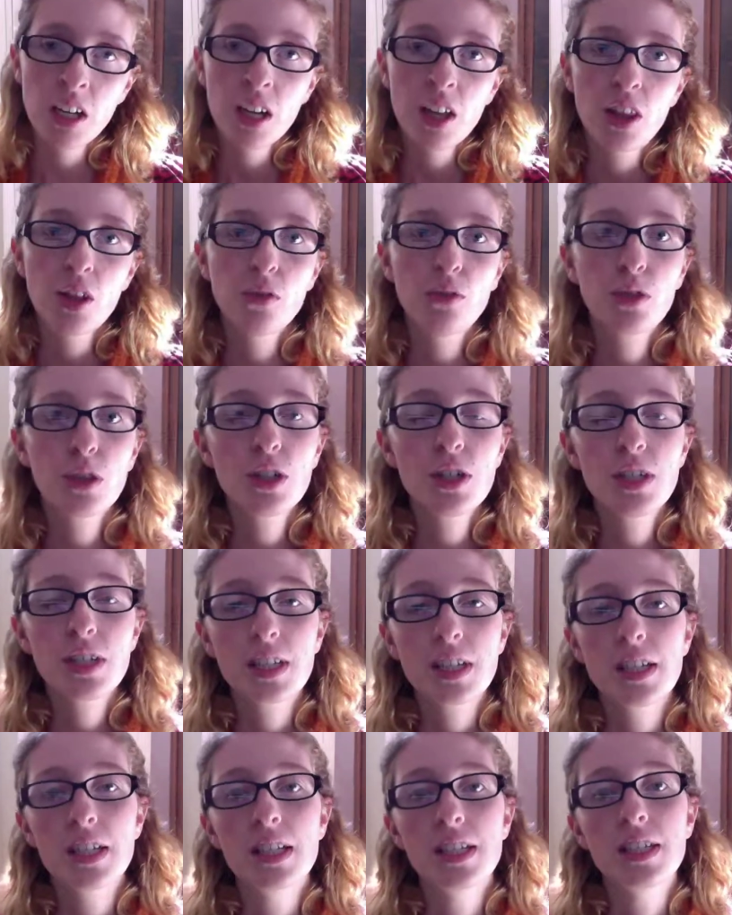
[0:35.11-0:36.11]
The first
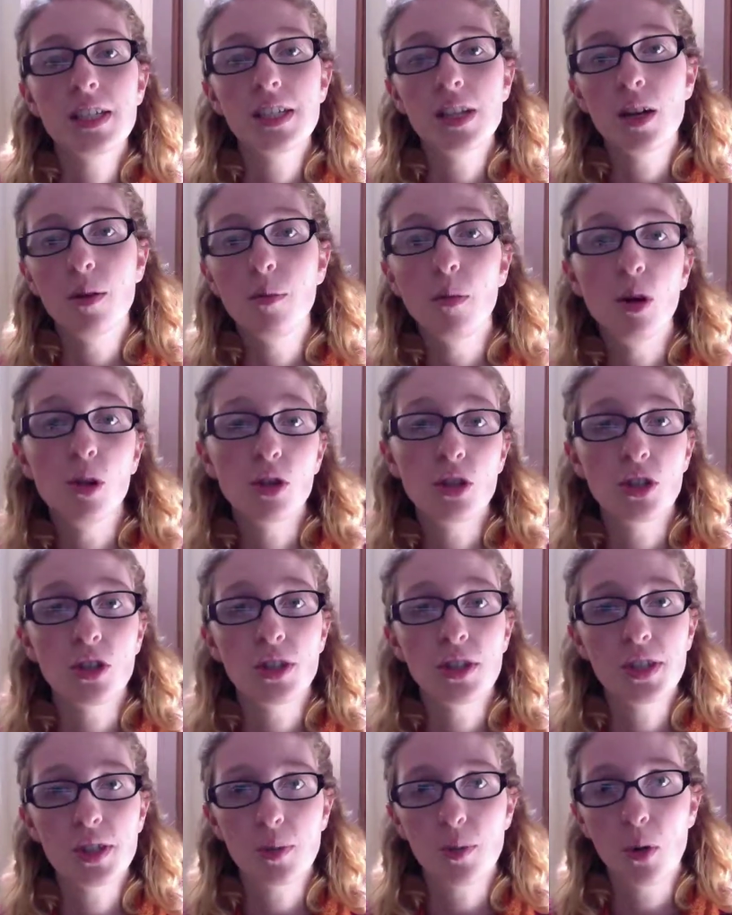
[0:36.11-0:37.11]
is emotional
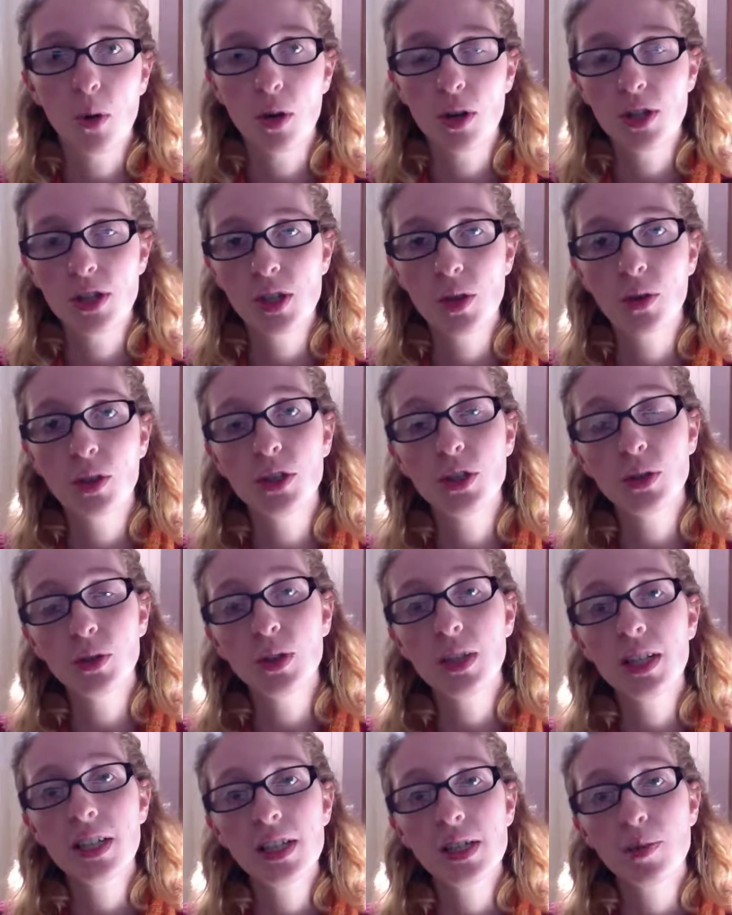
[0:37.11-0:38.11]
support. So a
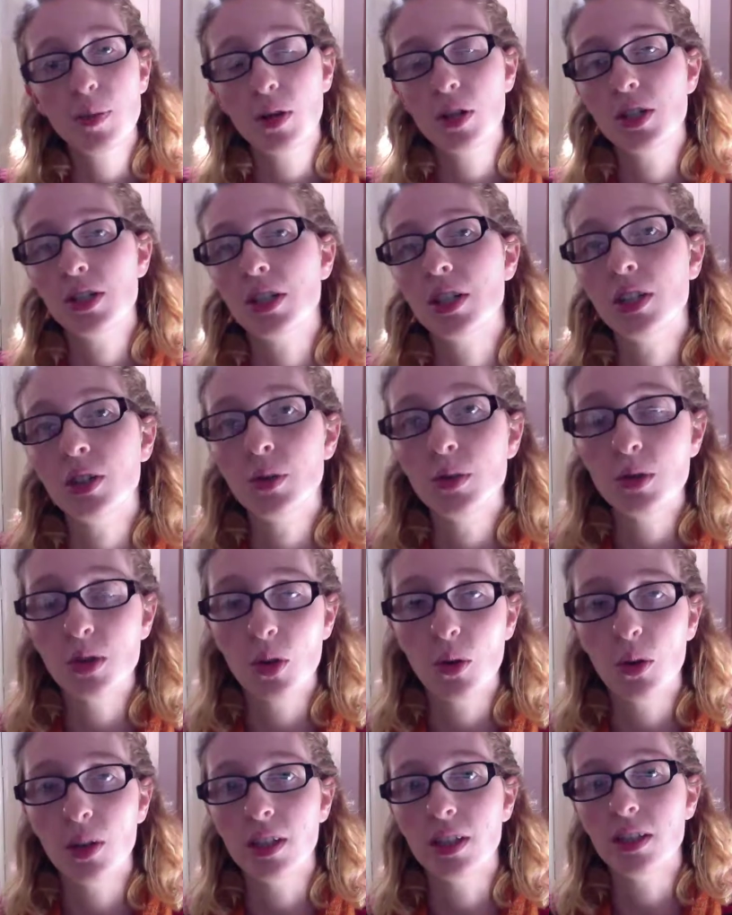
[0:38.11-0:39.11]
doula is a person who's
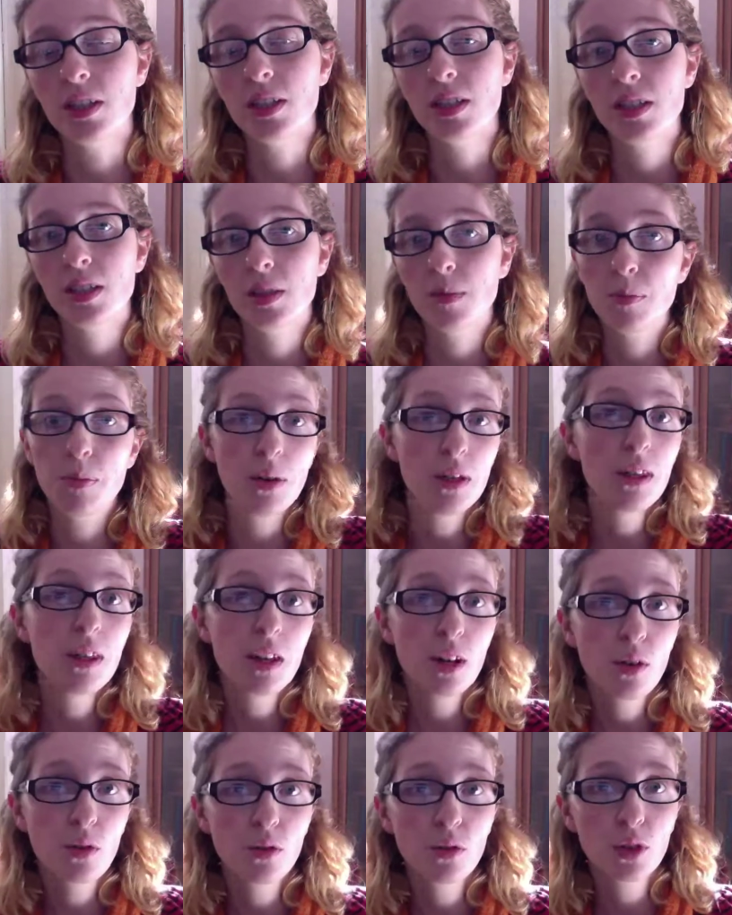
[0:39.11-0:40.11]
going to be
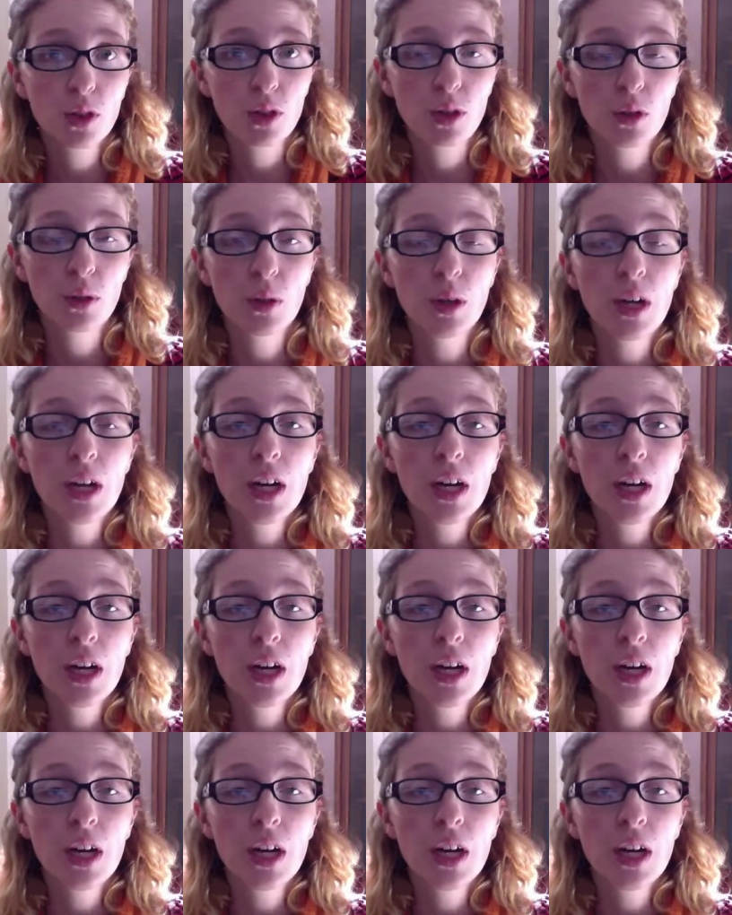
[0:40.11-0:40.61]
there for you